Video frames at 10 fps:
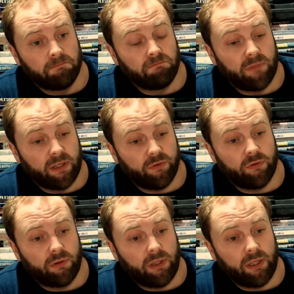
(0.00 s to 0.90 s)

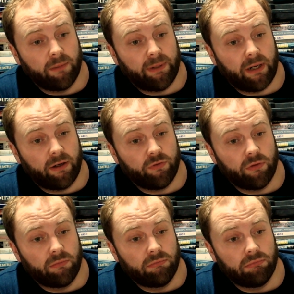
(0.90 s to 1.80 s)
Nelson, in
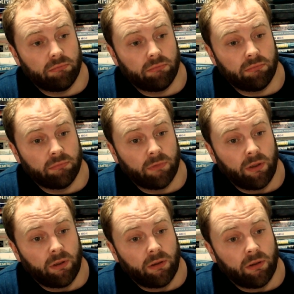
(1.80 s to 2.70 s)
comparison,
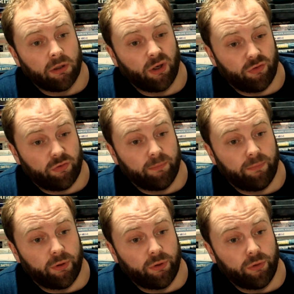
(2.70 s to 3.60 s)
goes from
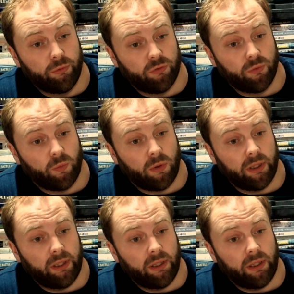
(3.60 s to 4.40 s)
blue to white